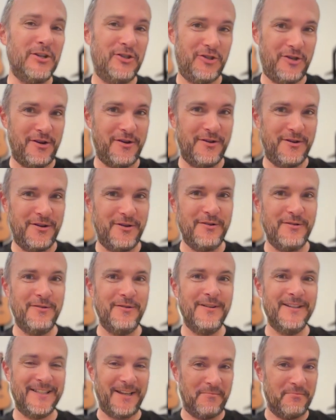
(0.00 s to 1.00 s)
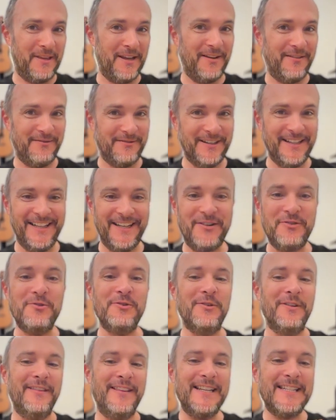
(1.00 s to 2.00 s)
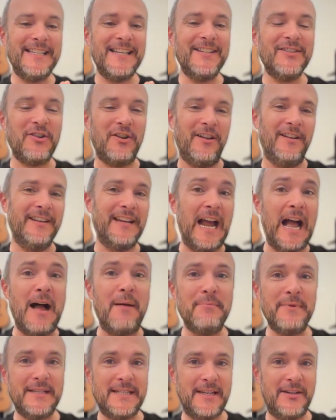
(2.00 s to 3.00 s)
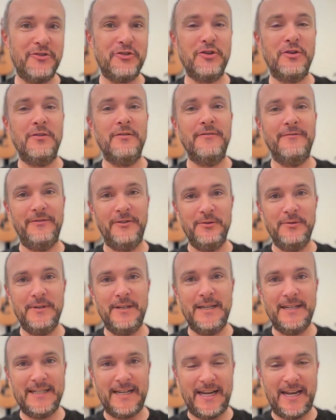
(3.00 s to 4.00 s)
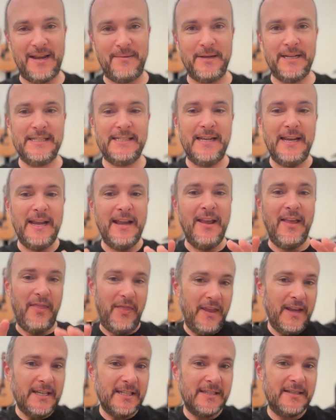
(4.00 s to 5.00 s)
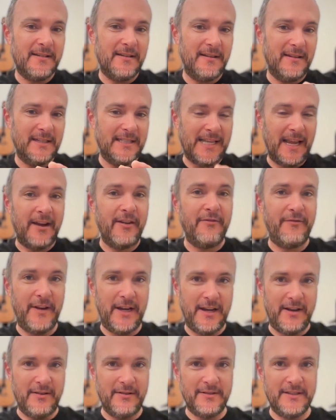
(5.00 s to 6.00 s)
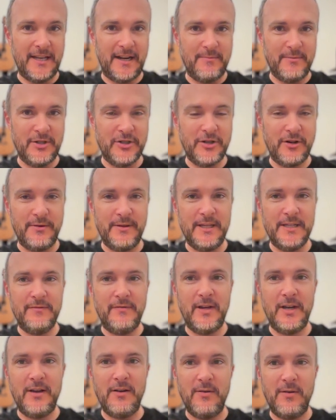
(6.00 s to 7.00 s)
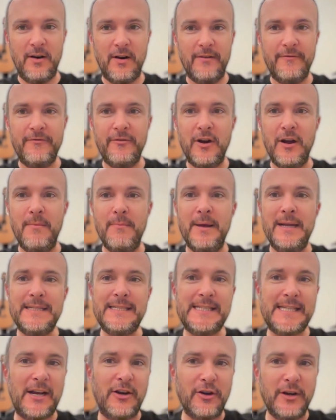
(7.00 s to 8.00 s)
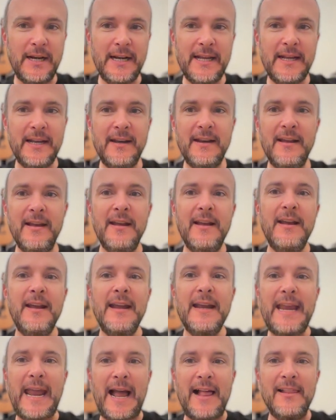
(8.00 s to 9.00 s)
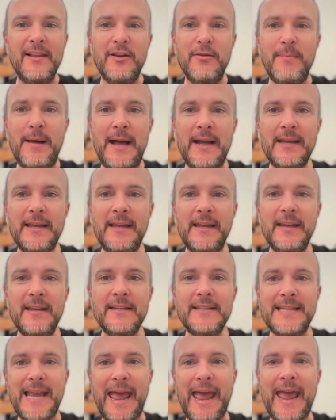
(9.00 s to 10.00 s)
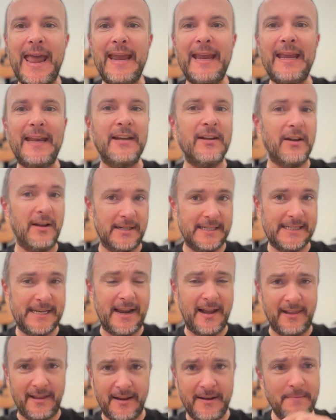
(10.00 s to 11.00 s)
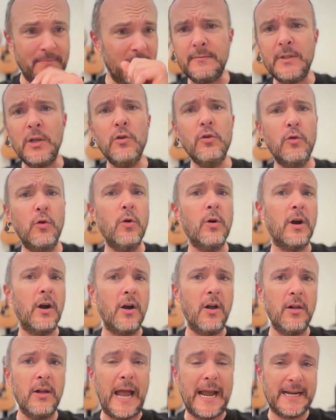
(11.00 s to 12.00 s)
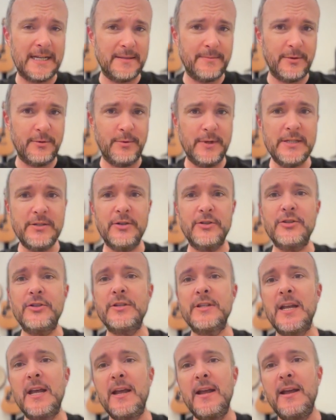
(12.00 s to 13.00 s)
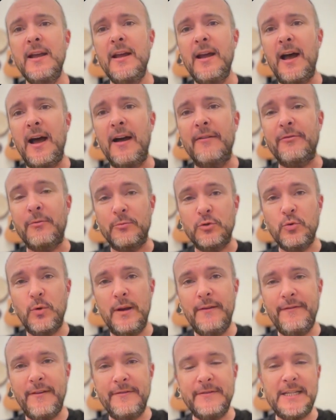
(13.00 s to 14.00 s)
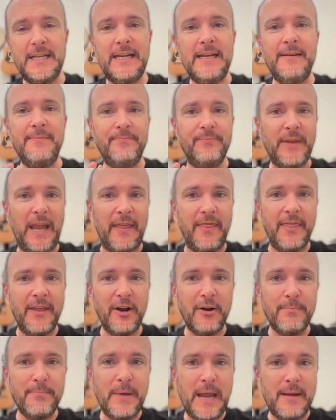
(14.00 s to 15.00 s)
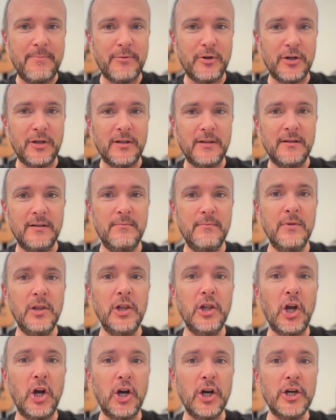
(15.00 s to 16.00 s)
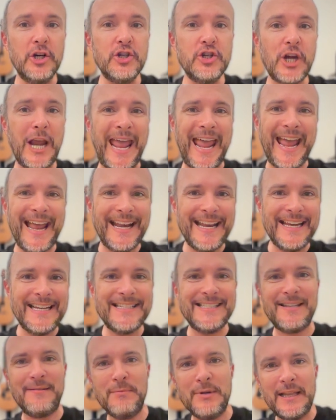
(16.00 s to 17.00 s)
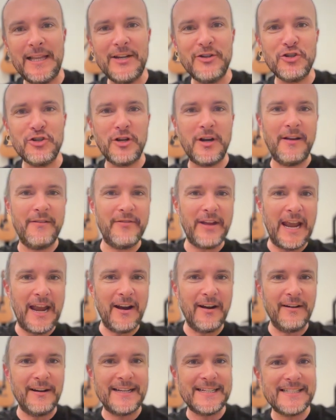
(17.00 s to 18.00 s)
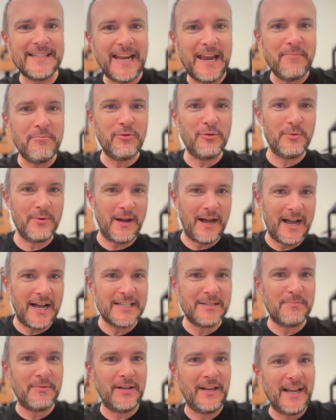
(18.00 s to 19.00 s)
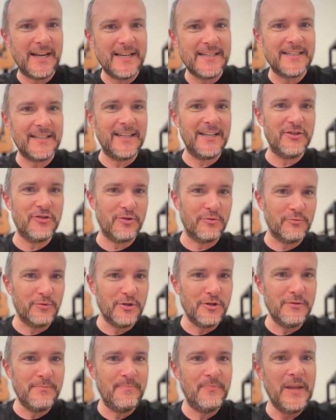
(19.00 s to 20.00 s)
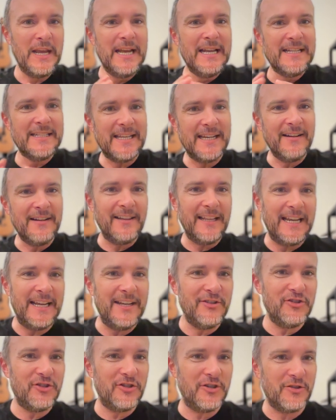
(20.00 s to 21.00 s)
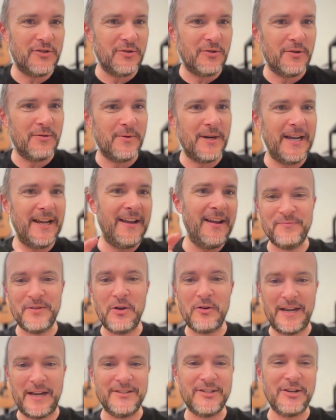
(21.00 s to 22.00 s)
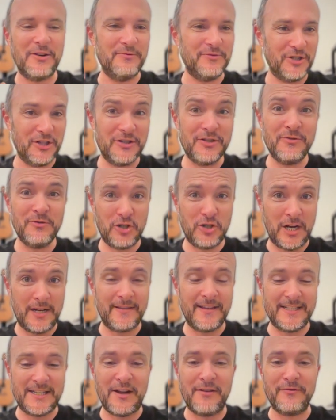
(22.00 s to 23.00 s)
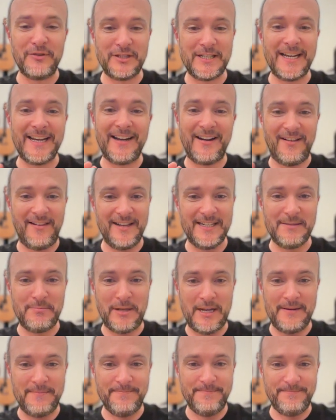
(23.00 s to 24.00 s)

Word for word: show you something really cool. This is called computational fluid dynamics. This set of videos that I'm going to show in this video are from Saarinen, Kalliomäki, Tang, and Koskela, who are all academic researchers uh, from 2015, and their paper, Large Eddy Simulation of Air Escape Through a Hospital Isolation Room, Single Hinged Doorway. Okay, so just check this out for a second, and I'll explain.